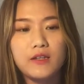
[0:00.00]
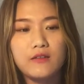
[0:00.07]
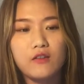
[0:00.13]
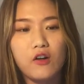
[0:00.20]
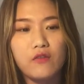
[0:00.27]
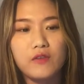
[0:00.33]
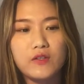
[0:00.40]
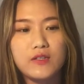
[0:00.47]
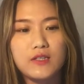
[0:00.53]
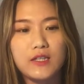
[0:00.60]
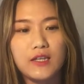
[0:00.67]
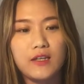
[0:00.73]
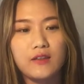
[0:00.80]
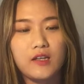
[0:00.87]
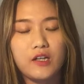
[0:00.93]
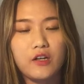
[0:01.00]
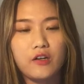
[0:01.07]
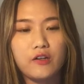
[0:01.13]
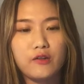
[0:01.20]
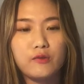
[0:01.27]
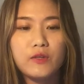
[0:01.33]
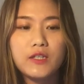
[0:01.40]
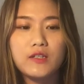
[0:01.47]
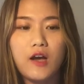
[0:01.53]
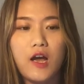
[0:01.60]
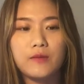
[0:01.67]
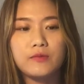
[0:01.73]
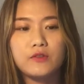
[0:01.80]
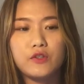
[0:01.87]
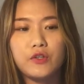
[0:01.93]
insolvency, there are three
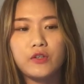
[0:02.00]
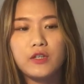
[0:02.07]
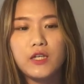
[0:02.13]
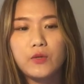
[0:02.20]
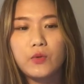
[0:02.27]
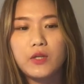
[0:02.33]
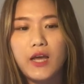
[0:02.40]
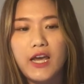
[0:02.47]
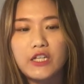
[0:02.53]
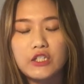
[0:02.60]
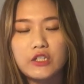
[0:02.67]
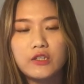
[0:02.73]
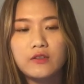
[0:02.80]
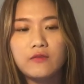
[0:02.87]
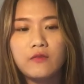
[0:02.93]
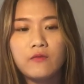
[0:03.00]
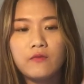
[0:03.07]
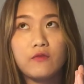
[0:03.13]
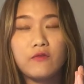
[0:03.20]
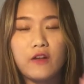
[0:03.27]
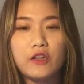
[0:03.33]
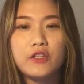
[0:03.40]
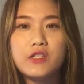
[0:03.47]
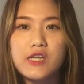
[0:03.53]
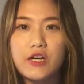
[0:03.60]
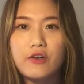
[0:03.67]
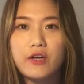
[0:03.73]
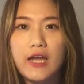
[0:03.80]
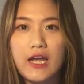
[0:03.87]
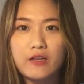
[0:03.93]
types. So liquidation,
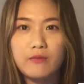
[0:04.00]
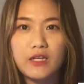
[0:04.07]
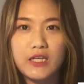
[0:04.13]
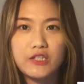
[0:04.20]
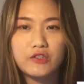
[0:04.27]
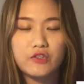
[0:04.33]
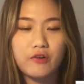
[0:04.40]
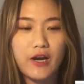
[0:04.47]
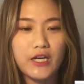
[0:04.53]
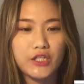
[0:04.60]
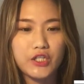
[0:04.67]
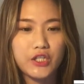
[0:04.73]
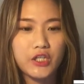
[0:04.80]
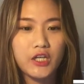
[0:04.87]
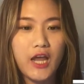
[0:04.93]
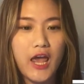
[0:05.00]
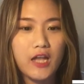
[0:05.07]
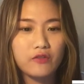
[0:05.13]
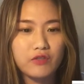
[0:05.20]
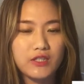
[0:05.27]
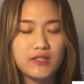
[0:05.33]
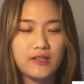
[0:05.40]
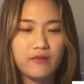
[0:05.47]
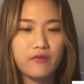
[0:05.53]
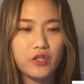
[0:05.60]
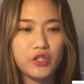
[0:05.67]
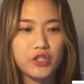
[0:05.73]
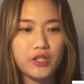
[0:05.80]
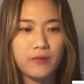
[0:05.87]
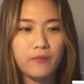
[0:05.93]
voluntary administration, and
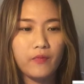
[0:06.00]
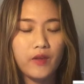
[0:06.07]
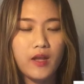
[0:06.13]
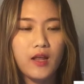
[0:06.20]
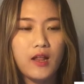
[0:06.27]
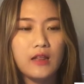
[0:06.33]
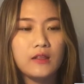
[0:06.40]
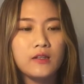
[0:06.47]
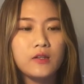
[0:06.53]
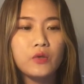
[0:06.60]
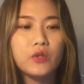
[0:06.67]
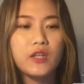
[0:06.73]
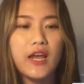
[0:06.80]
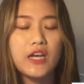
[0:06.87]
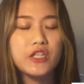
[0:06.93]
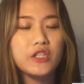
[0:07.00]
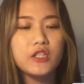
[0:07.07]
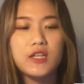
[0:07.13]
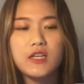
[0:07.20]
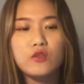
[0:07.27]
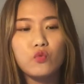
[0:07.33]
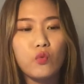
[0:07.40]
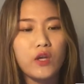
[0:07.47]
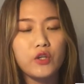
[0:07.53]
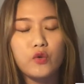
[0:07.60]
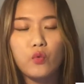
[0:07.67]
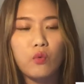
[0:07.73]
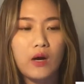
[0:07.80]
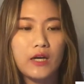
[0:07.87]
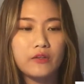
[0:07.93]
receivership. Liquidation is when
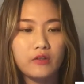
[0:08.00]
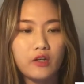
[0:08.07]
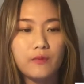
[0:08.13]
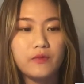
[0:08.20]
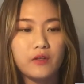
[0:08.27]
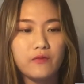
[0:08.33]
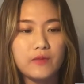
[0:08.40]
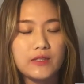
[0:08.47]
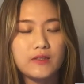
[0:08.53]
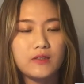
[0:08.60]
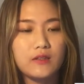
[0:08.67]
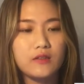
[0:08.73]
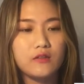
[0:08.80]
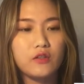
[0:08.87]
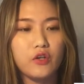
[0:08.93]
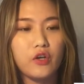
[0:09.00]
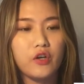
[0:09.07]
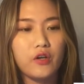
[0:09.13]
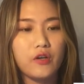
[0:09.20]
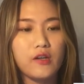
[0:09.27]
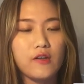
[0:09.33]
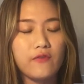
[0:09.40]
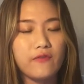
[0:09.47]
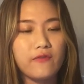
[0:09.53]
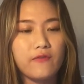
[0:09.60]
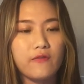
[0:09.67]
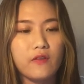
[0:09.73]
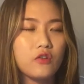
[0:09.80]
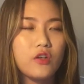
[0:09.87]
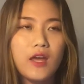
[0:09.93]
you wind up the business. So
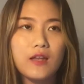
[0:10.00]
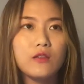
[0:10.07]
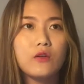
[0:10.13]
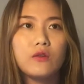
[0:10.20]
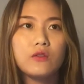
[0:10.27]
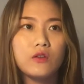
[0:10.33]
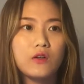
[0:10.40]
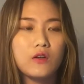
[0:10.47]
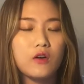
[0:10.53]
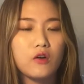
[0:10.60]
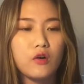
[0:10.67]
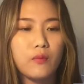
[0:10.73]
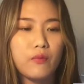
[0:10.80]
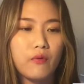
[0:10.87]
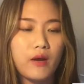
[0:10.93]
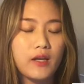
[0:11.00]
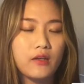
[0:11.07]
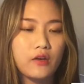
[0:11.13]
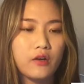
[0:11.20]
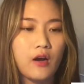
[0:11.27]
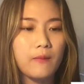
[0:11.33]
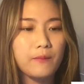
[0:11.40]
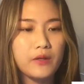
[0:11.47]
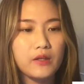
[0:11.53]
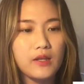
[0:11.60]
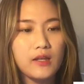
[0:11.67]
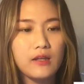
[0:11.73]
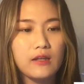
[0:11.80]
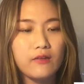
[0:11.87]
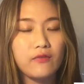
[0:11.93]
if you can no longer operate your
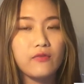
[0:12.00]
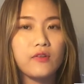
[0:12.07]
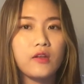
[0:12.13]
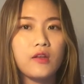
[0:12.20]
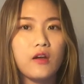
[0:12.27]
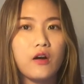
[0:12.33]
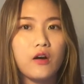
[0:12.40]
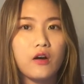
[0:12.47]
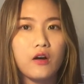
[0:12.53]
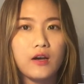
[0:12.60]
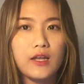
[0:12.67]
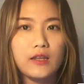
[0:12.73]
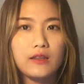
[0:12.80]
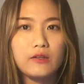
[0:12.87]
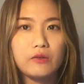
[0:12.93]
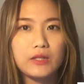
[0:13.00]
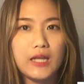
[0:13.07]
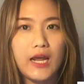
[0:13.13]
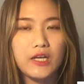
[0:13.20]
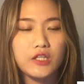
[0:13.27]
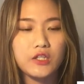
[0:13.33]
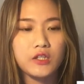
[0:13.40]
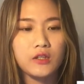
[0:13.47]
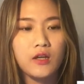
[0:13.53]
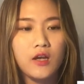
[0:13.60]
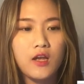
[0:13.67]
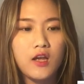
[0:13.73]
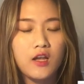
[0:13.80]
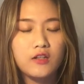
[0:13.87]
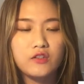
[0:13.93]
company if you are in liquidation,
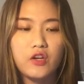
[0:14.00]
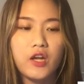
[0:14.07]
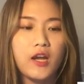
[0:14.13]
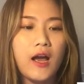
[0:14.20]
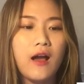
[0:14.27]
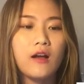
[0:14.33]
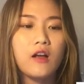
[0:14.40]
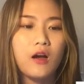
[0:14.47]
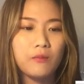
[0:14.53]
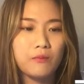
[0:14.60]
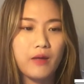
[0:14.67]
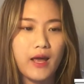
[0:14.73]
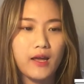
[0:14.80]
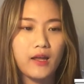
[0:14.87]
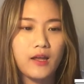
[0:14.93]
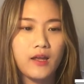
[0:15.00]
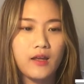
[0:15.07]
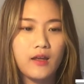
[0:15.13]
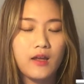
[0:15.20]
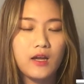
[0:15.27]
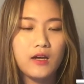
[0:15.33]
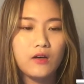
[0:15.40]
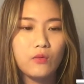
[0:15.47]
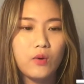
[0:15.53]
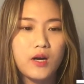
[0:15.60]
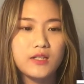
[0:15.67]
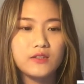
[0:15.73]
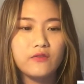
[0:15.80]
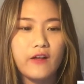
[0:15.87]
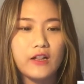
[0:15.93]
so you can't come back.
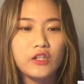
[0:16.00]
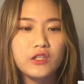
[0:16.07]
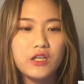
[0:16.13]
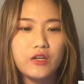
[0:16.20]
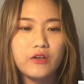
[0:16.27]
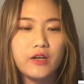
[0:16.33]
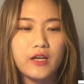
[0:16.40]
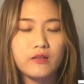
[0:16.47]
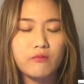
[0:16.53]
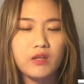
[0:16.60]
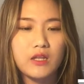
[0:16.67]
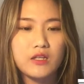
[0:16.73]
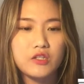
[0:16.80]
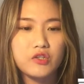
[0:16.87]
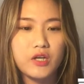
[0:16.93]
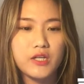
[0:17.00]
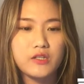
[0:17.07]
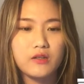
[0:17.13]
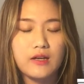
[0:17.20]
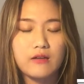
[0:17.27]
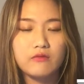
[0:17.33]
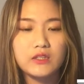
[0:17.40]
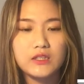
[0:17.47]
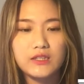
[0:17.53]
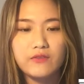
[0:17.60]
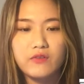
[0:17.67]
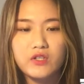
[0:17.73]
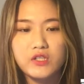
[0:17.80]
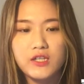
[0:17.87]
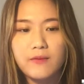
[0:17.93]
Whereas voluntary administration and
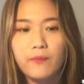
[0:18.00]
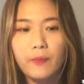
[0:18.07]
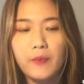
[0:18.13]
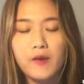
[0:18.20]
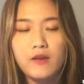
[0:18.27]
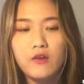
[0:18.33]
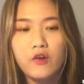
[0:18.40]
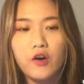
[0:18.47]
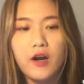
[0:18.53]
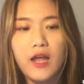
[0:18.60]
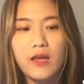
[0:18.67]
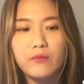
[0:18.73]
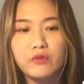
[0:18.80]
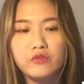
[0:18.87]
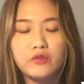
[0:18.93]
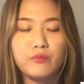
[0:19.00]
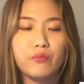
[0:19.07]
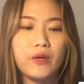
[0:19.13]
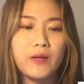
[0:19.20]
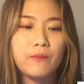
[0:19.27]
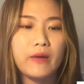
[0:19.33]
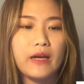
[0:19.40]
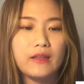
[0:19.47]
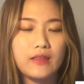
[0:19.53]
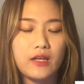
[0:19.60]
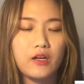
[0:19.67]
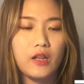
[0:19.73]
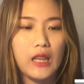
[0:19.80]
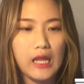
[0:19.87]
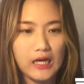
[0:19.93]
receivership, you're able to bring back that
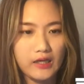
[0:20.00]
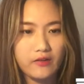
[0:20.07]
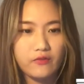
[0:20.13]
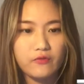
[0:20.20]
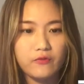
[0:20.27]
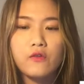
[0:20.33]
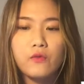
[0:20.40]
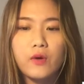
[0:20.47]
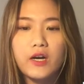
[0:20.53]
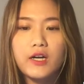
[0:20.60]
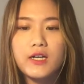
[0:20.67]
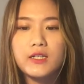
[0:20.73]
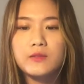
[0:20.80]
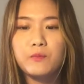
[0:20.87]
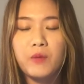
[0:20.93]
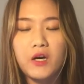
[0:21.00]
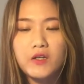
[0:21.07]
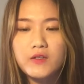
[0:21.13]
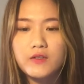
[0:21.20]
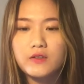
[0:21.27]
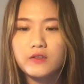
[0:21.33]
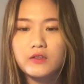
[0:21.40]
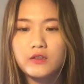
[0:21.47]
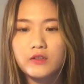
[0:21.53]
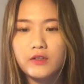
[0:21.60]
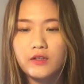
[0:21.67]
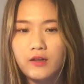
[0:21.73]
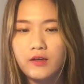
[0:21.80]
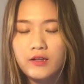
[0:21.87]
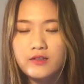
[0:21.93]
alive. Whereas
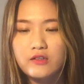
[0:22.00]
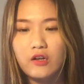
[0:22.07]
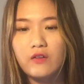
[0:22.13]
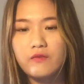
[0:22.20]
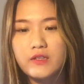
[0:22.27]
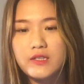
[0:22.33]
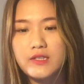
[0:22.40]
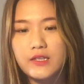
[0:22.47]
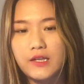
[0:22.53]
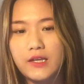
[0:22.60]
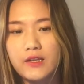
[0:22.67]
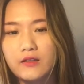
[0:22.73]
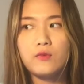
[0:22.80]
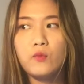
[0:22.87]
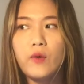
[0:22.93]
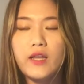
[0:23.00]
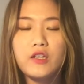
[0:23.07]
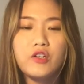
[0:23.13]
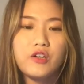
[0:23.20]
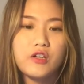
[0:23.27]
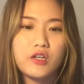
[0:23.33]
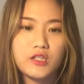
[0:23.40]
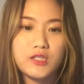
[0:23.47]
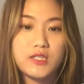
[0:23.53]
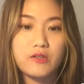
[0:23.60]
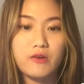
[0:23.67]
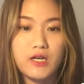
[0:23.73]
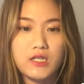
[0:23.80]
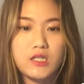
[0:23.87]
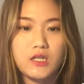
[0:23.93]
personal insolvency, when you're a
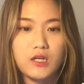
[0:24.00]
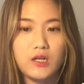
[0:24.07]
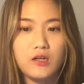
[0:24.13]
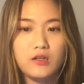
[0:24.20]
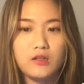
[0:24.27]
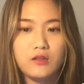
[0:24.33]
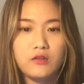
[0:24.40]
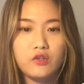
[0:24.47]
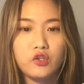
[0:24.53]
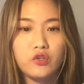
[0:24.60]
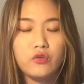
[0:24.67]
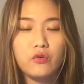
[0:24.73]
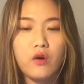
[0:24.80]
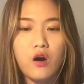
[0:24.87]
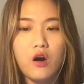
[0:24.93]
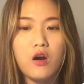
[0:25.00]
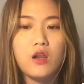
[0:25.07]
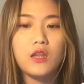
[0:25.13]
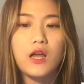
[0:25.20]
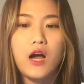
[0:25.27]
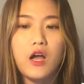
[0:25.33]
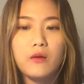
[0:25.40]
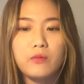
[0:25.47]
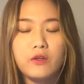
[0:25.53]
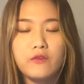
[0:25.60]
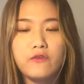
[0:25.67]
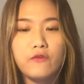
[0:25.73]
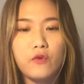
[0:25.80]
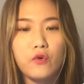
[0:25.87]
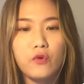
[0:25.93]
director, you are liable
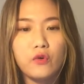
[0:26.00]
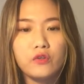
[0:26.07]
for